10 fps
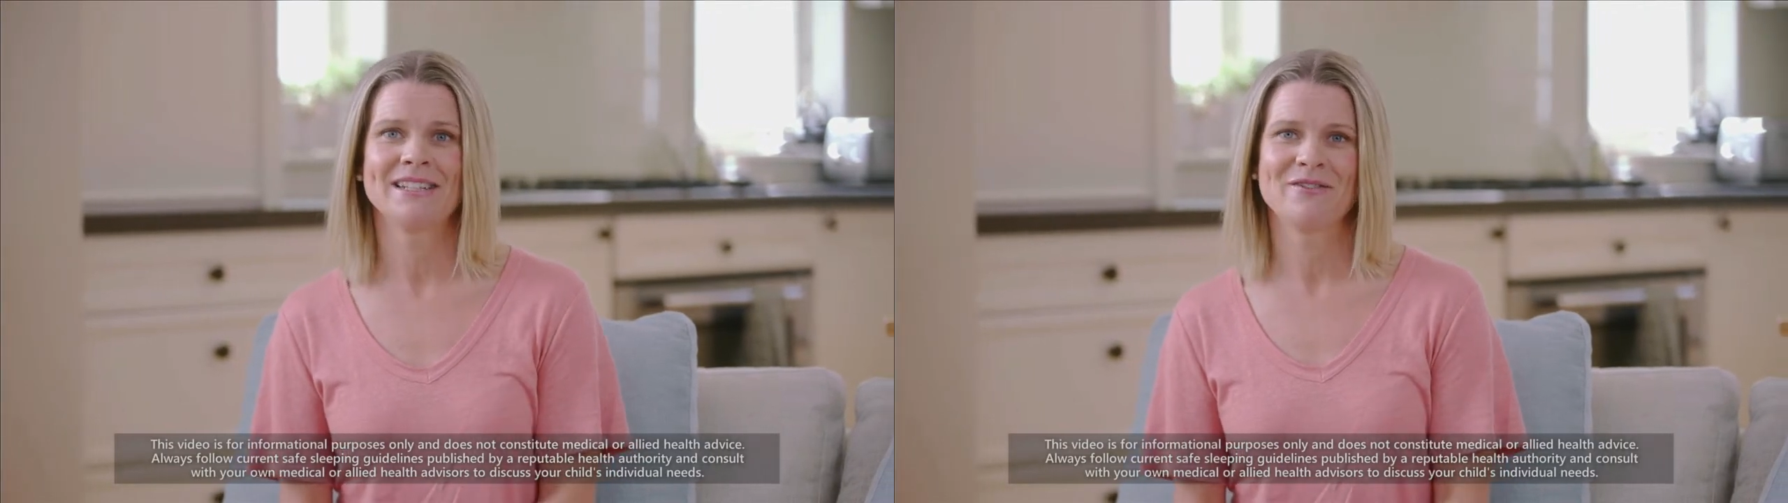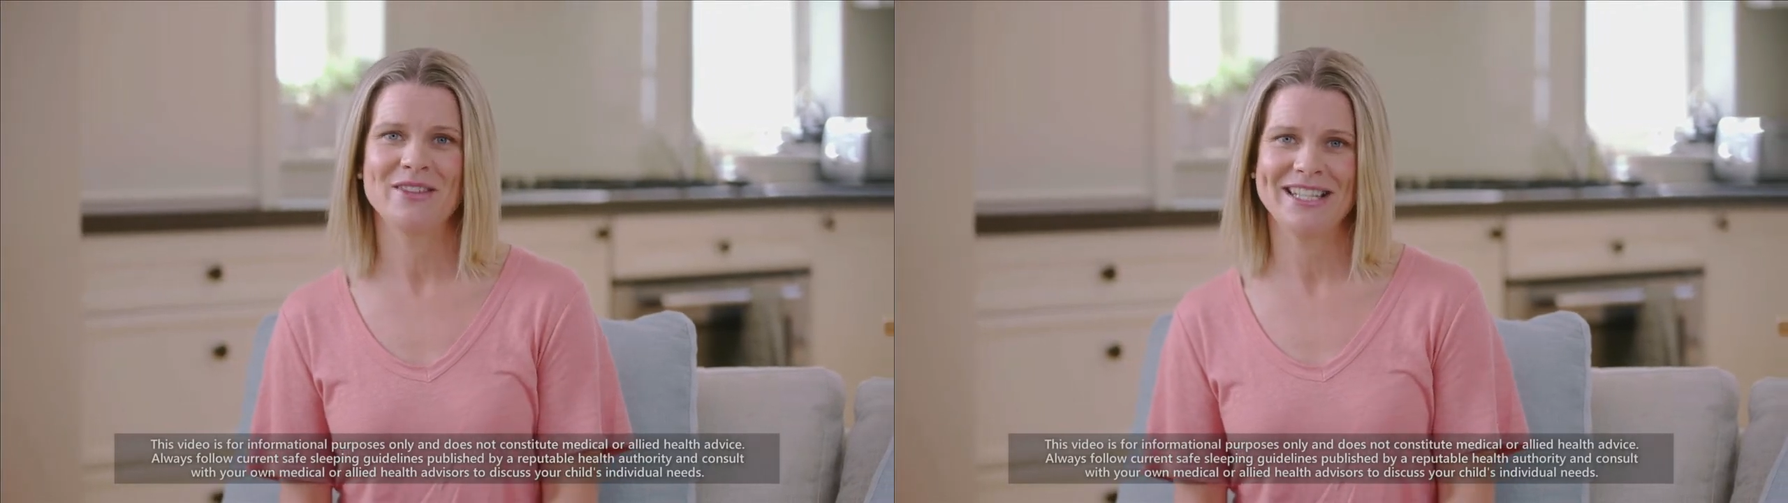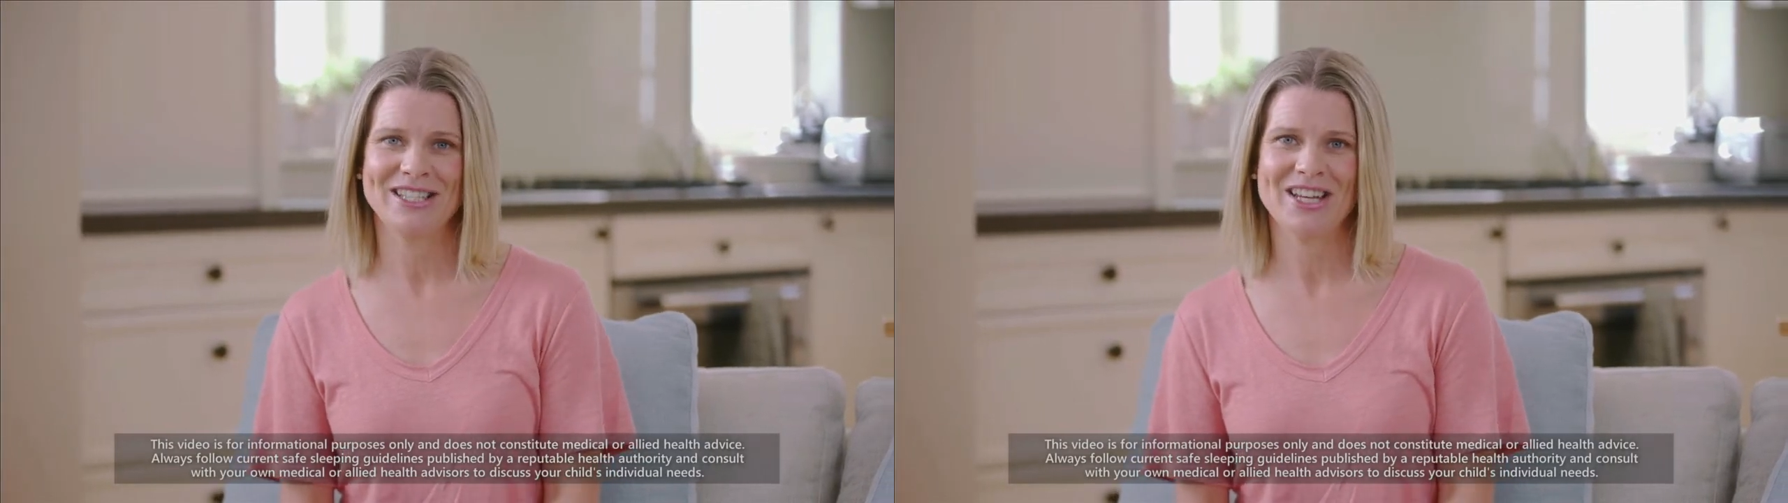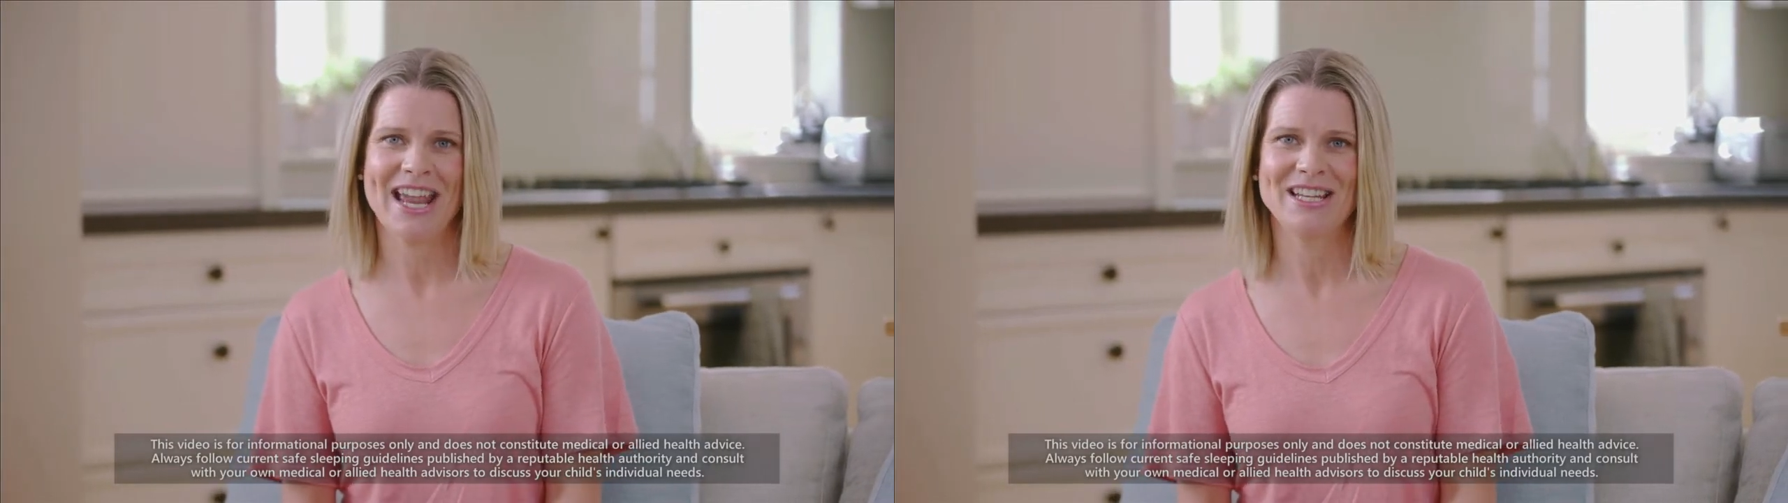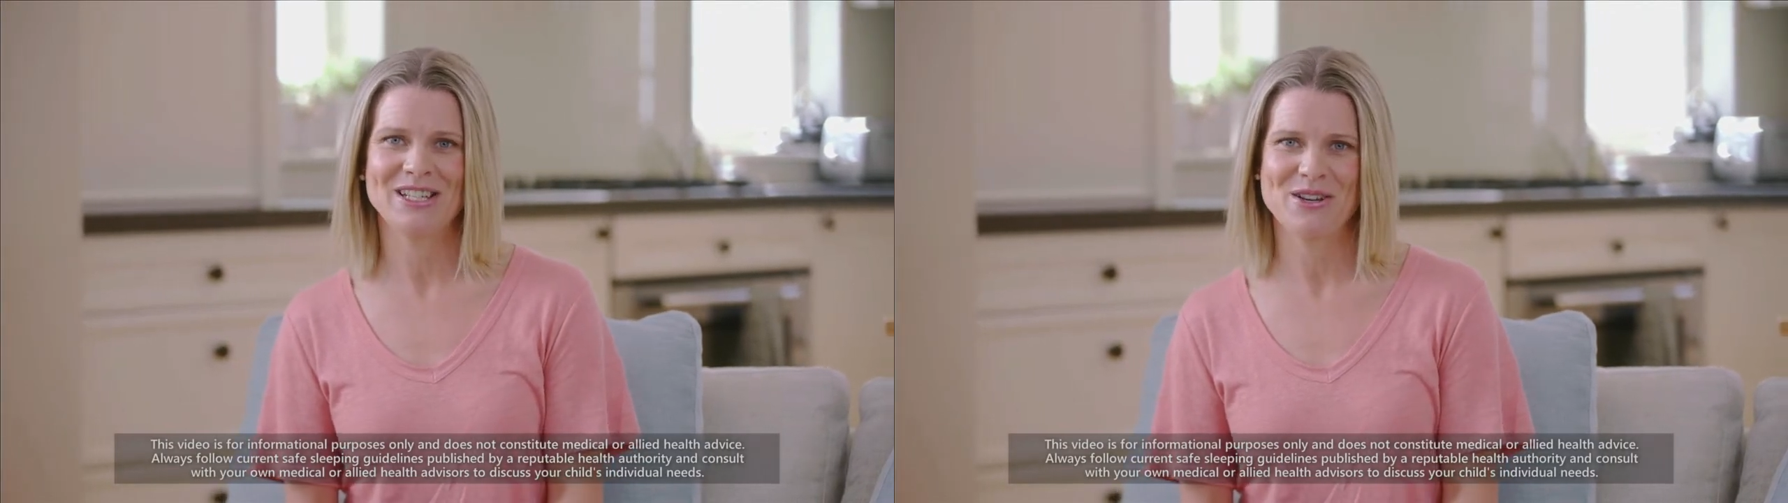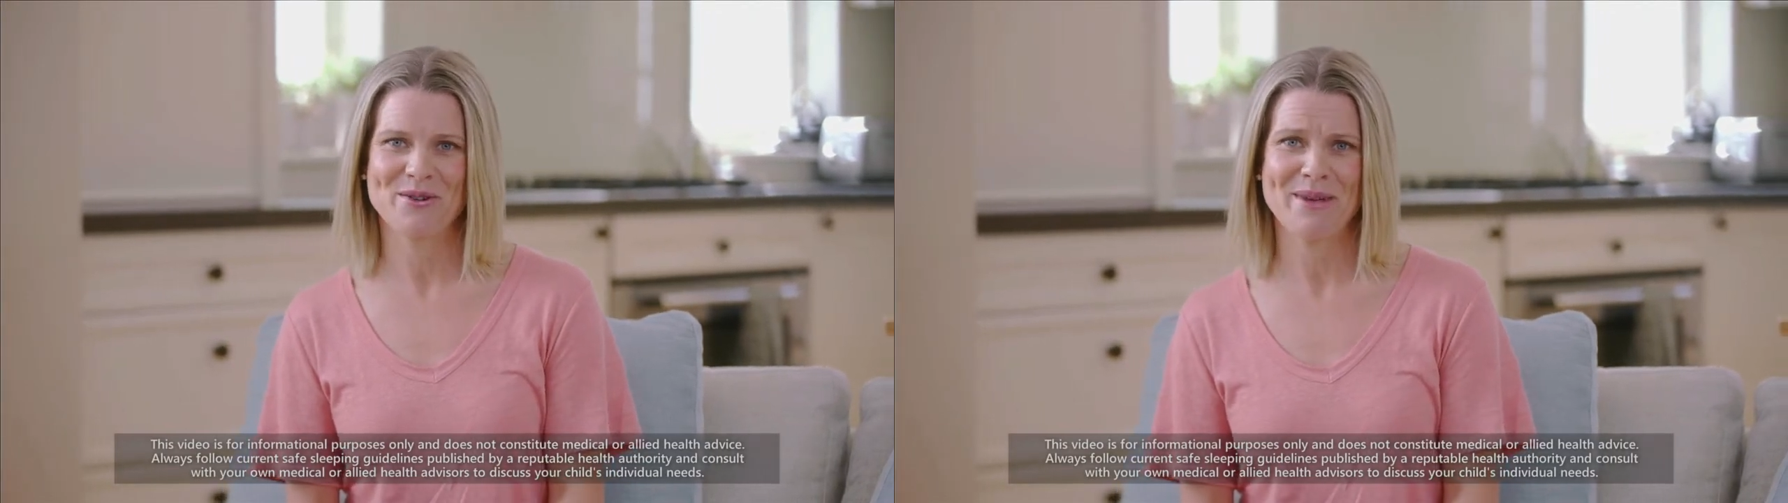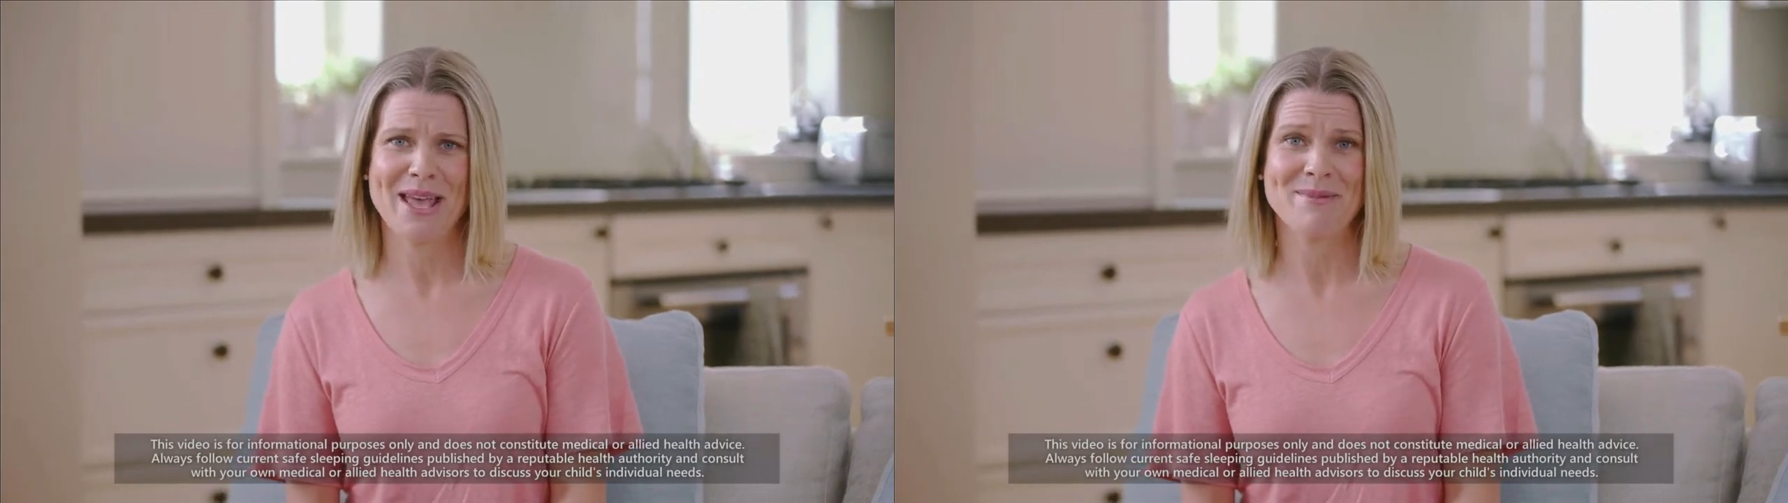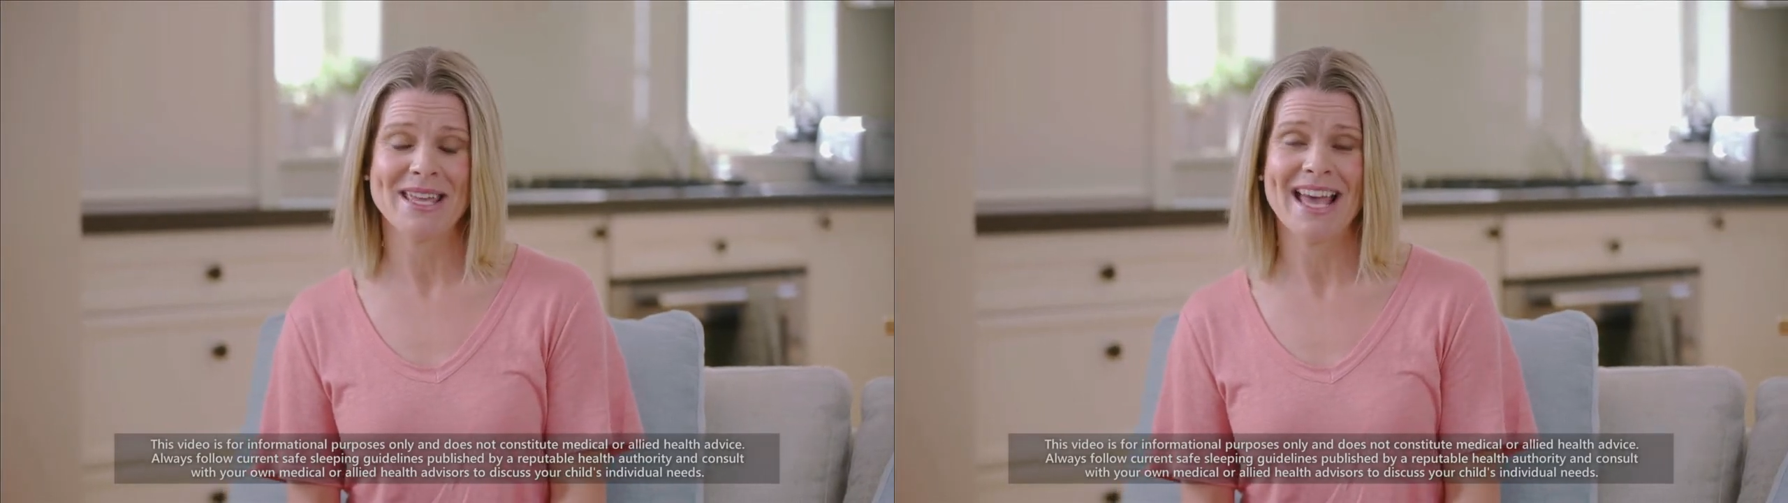for this change in your
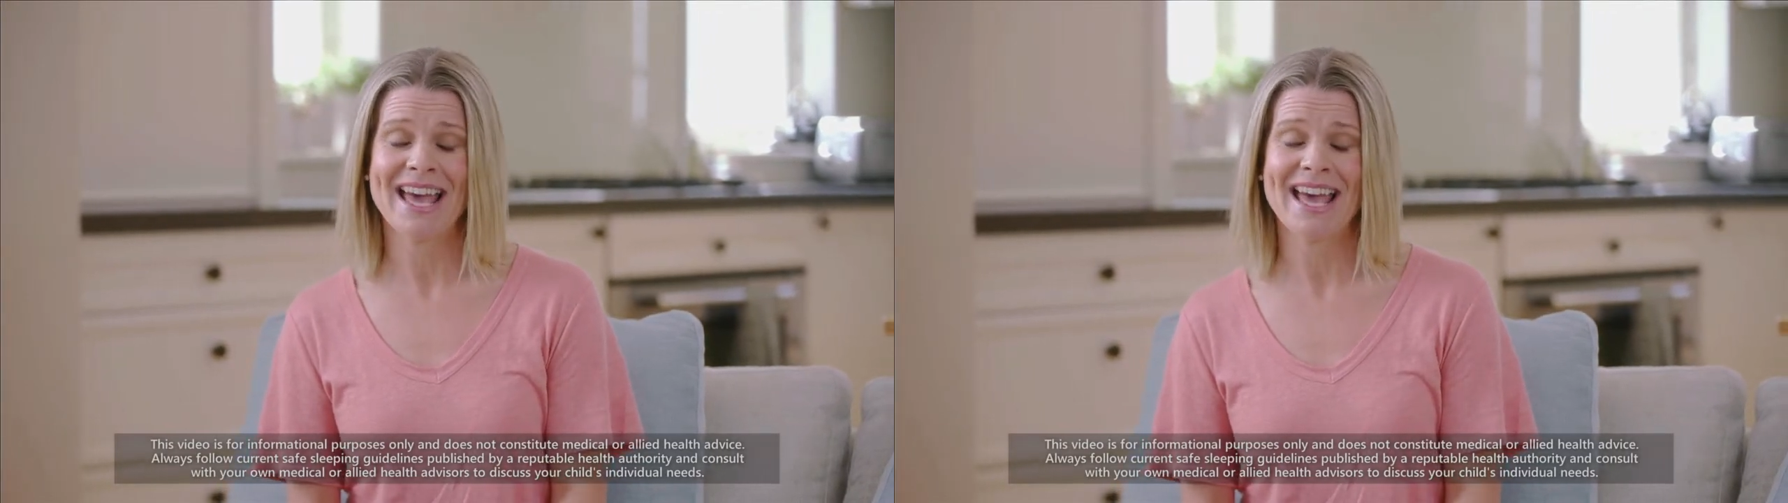baby,